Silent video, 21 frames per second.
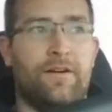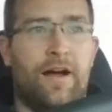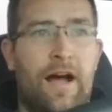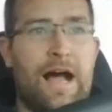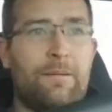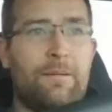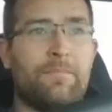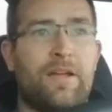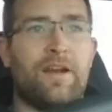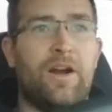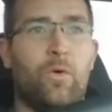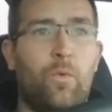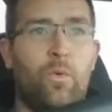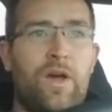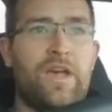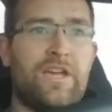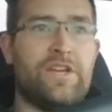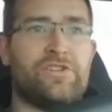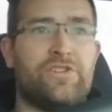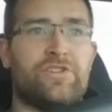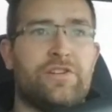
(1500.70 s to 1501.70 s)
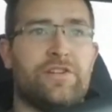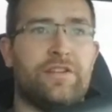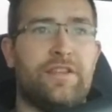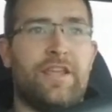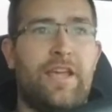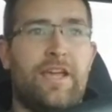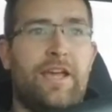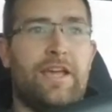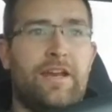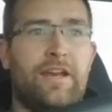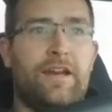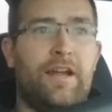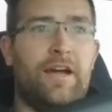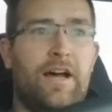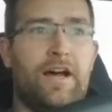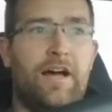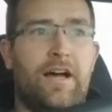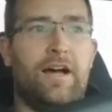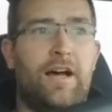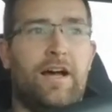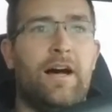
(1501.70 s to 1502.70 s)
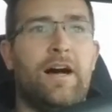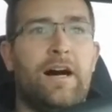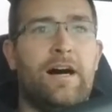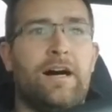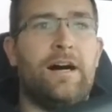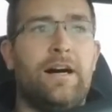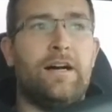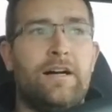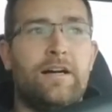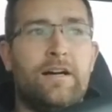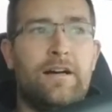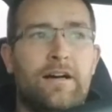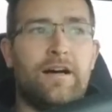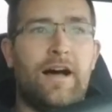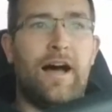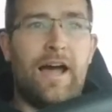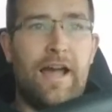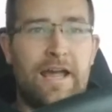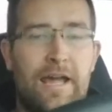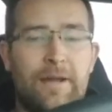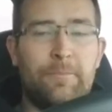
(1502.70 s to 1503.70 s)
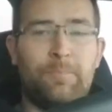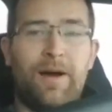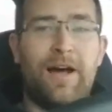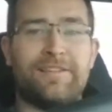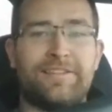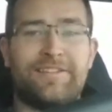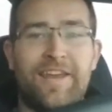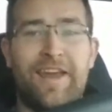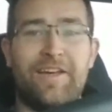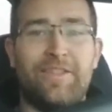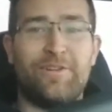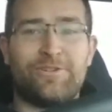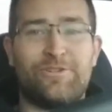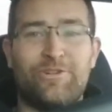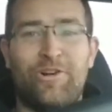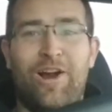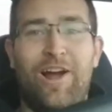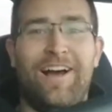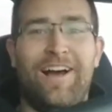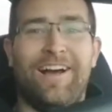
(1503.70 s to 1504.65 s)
I'm gonna wish that I had bought the other truck